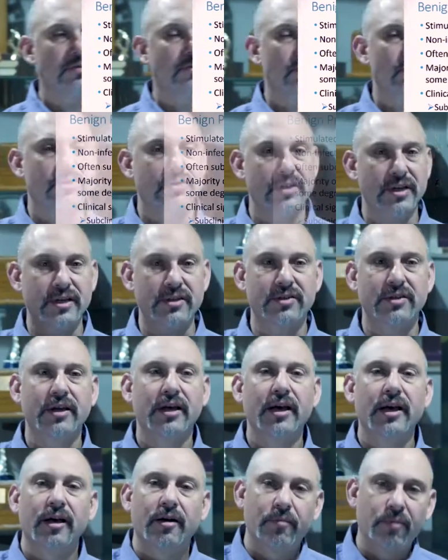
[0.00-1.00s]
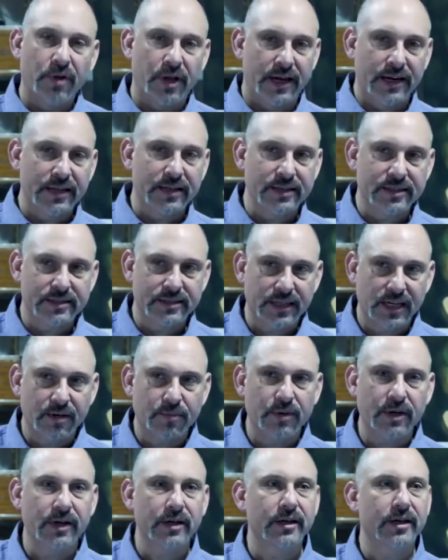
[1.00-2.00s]
if you see blood in the
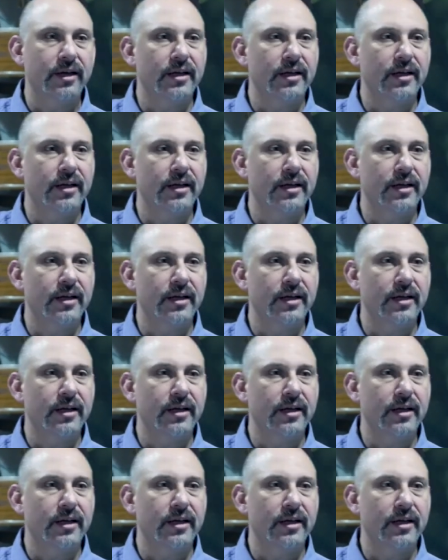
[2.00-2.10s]
semen